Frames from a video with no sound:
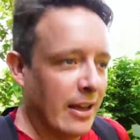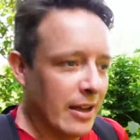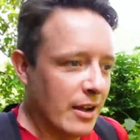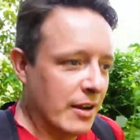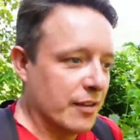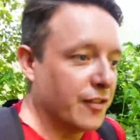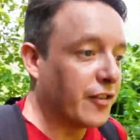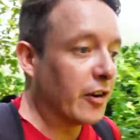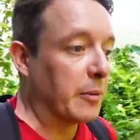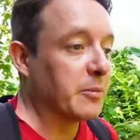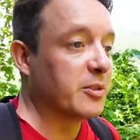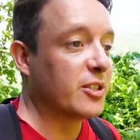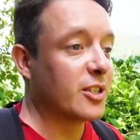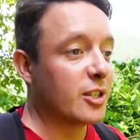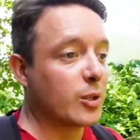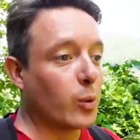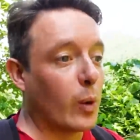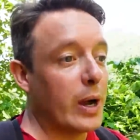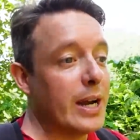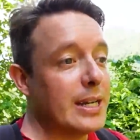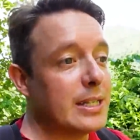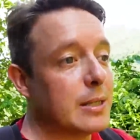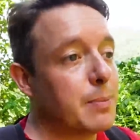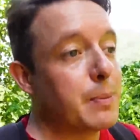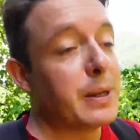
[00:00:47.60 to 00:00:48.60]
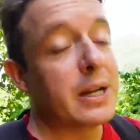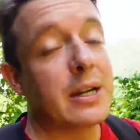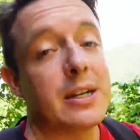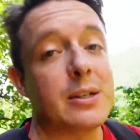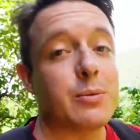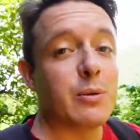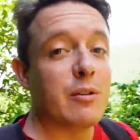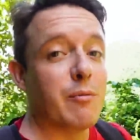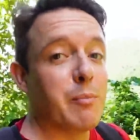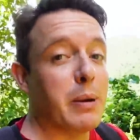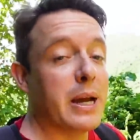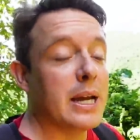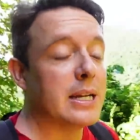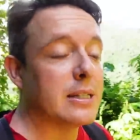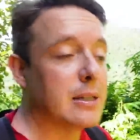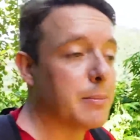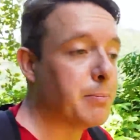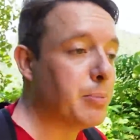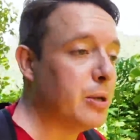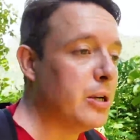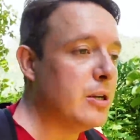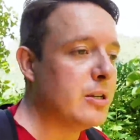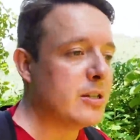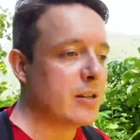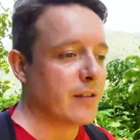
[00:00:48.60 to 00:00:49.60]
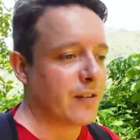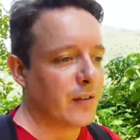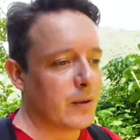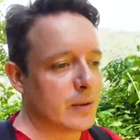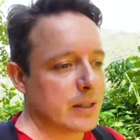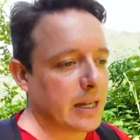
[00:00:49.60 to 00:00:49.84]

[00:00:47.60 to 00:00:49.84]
from sweat because we've picked a beautiful